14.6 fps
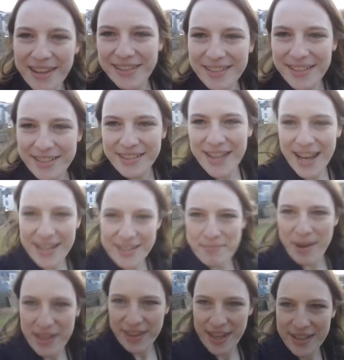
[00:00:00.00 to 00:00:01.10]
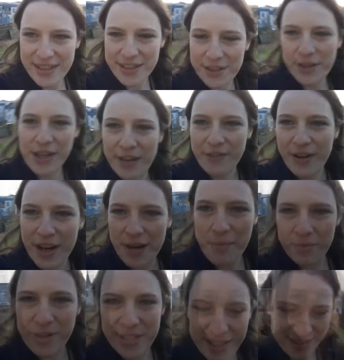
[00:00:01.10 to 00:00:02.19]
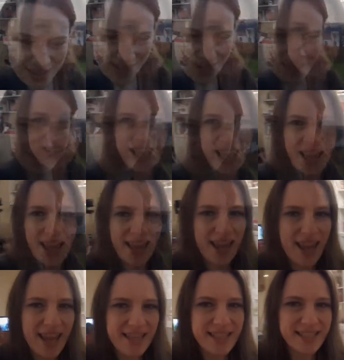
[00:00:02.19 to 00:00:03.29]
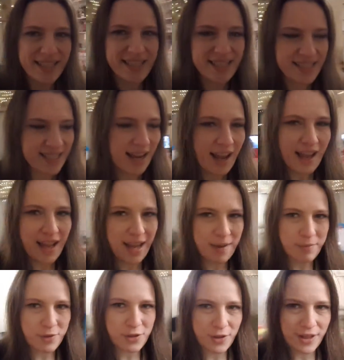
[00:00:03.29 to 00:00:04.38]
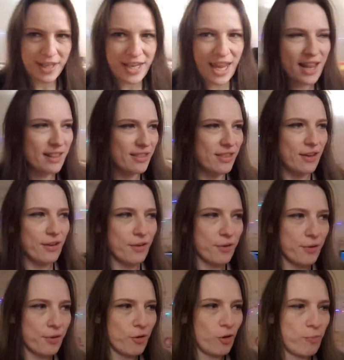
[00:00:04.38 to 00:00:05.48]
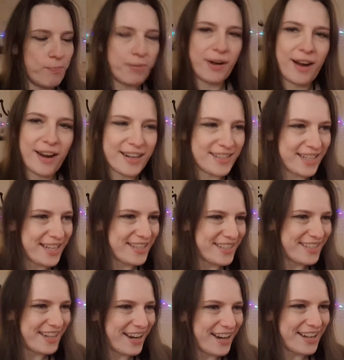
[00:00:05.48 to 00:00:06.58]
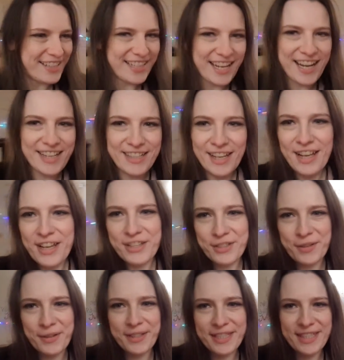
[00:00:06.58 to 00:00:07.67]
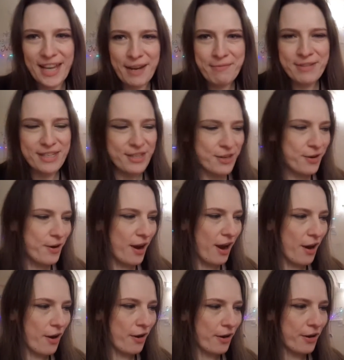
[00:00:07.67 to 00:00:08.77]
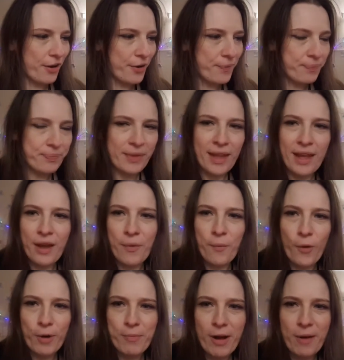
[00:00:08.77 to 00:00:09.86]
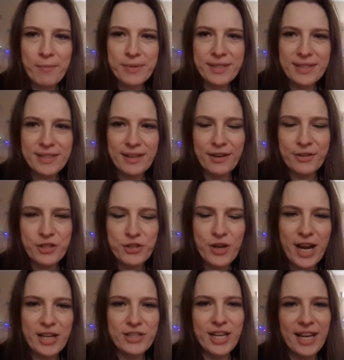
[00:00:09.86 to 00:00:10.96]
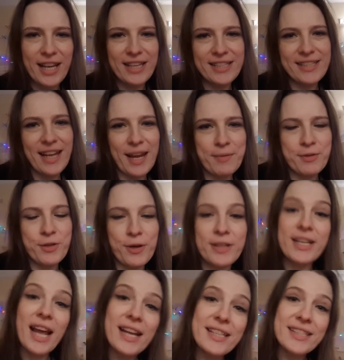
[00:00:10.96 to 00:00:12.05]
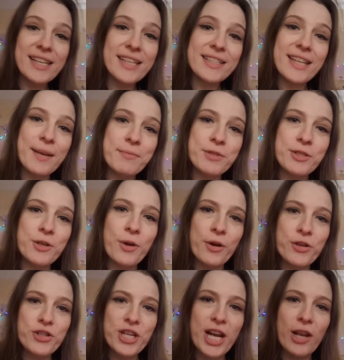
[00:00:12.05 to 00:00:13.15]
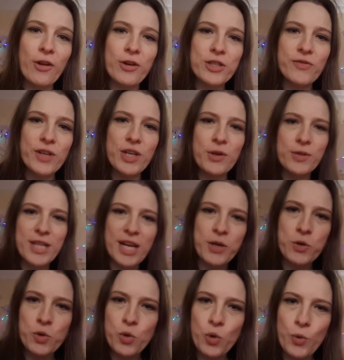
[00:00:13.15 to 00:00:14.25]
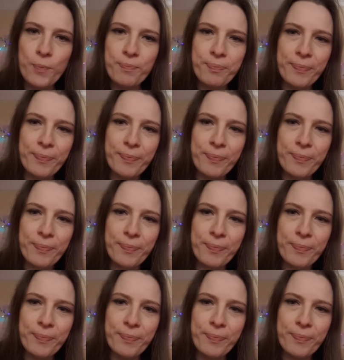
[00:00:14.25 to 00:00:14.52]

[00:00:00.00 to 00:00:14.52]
Excellent. Yes, Bathgate is looking very pretty tonight. It's time to get the whole party started. So it's time to do our warm-ups, our stretching, it's time to do our dancing, it's time to do our ShayLoss video day two.